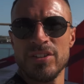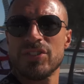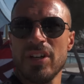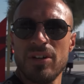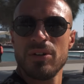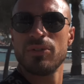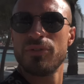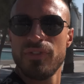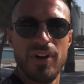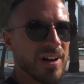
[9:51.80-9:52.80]
So
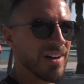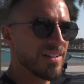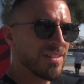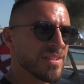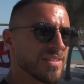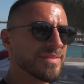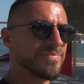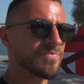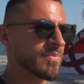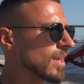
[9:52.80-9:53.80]
far,
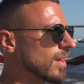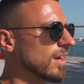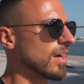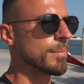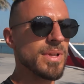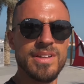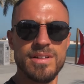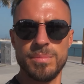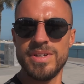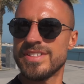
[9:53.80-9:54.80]
I'm a
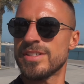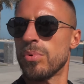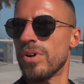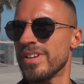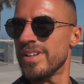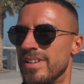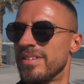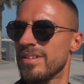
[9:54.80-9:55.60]
little bit disappointed